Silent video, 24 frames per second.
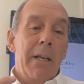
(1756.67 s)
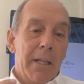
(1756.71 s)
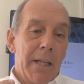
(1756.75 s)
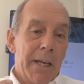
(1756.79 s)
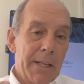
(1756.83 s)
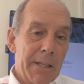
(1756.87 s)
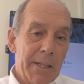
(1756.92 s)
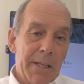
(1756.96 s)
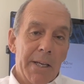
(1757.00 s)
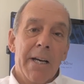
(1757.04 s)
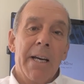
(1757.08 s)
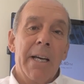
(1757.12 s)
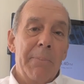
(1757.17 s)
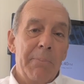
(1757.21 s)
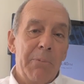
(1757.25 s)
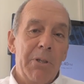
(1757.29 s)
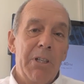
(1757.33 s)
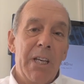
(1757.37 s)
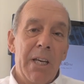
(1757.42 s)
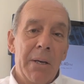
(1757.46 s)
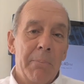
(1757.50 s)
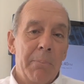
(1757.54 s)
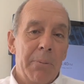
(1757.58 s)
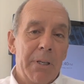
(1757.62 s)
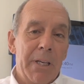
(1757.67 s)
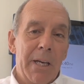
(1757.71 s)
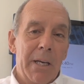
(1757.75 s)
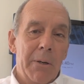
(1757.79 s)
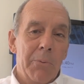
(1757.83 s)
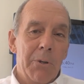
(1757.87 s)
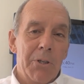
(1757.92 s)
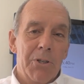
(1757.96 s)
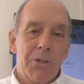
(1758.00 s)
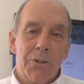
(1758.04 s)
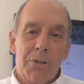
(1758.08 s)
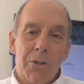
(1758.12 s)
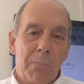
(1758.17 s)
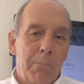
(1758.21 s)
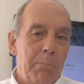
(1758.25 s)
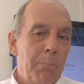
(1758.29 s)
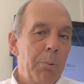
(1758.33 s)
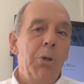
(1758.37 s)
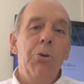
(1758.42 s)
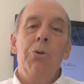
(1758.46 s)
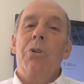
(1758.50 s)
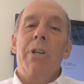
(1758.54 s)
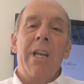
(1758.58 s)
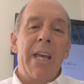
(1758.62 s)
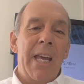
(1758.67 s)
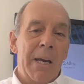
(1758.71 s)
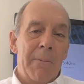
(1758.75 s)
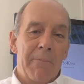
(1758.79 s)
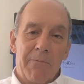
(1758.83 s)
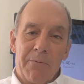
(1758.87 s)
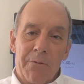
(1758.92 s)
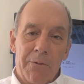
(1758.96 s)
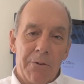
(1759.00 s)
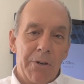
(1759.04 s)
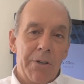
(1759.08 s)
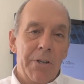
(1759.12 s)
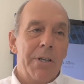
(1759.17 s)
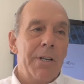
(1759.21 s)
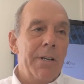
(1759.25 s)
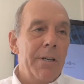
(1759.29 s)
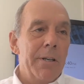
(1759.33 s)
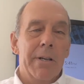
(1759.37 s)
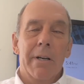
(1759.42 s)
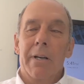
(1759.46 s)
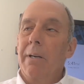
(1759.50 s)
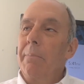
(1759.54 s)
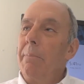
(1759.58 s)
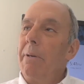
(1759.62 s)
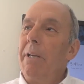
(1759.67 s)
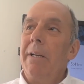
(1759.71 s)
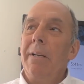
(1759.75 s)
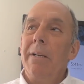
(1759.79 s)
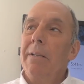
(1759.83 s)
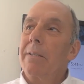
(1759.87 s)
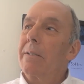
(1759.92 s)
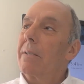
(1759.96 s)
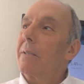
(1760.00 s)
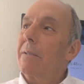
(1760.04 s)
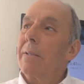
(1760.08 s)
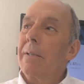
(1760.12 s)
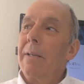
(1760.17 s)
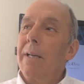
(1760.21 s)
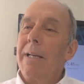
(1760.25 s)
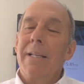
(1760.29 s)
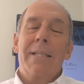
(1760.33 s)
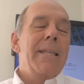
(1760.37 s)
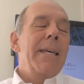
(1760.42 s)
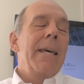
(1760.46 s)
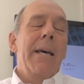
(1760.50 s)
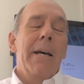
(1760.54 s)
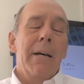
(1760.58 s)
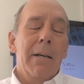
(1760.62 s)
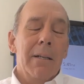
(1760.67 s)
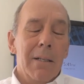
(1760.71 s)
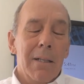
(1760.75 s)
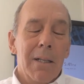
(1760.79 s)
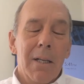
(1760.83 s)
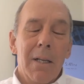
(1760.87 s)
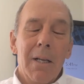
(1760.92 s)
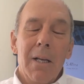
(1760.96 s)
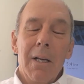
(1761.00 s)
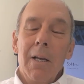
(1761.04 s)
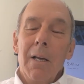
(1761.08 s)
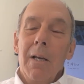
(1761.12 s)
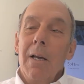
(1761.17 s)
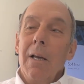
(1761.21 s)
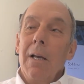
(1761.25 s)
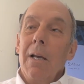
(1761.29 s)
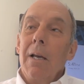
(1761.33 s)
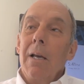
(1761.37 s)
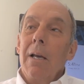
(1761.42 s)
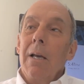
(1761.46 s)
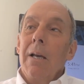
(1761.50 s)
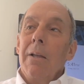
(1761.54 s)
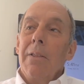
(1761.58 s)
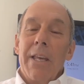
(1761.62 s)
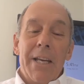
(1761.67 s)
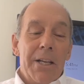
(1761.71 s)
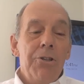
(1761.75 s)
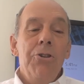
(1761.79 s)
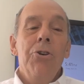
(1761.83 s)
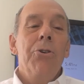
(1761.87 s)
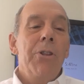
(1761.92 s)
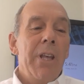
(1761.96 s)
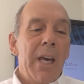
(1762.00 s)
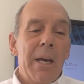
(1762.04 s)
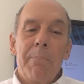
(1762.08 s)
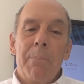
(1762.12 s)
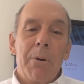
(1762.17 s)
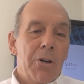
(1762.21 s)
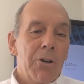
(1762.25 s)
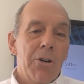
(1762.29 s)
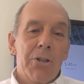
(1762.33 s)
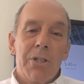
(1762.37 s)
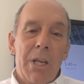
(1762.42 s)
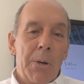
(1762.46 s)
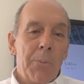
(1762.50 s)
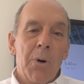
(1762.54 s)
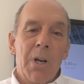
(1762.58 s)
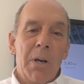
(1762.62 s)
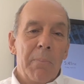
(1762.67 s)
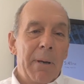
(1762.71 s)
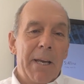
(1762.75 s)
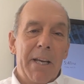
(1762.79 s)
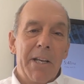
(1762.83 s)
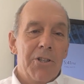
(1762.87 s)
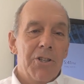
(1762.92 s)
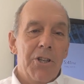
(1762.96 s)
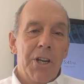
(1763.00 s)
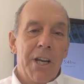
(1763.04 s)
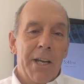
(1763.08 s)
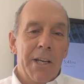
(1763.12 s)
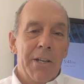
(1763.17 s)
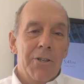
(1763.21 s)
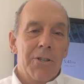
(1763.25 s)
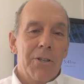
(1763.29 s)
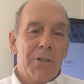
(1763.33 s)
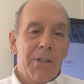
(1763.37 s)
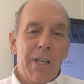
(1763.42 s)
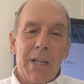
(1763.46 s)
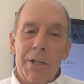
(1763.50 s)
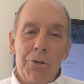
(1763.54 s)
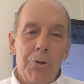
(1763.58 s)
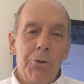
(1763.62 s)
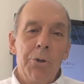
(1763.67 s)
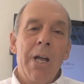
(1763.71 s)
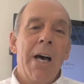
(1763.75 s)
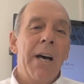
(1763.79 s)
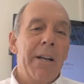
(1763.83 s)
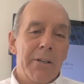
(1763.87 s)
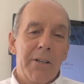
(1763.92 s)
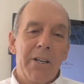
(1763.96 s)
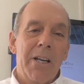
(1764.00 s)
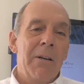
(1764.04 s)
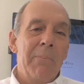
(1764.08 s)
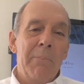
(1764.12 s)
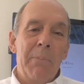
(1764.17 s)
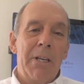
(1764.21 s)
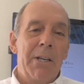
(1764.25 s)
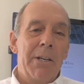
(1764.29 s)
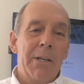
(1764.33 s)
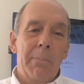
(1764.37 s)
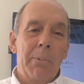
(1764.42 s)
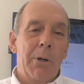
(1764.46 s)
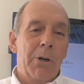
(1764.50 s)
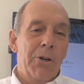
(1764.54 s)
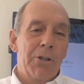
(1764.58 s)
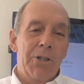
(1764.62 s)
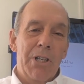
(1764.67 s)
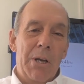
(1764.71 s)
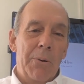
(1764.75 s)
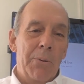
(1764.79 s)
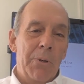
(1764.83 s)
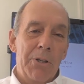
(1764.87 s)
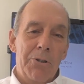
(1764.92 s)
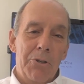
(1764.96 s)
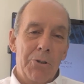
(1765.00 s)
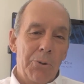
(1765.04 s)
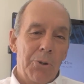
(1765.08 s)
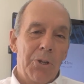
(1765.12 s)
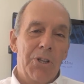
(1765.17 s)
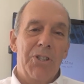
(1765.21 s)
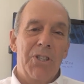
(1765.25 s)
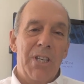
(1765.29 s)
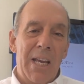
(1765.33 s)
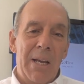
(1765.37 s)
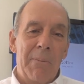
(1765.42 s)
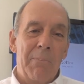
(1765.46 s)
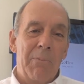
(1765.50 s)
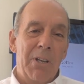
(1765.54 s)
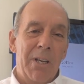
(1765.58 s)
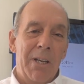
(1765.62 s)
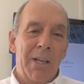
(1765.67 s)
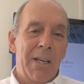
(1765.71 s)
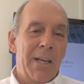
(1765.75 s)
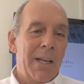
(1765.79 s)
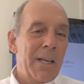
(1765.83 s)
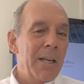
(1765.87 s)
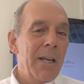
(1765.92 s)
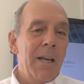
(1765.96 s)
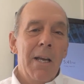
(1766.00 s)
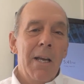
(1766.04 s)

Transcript: like the IMD MBA, which is a boot camp for a year, I mean, it's hell. They do that because they want to make a change. They do not come here because they want to do the same thing.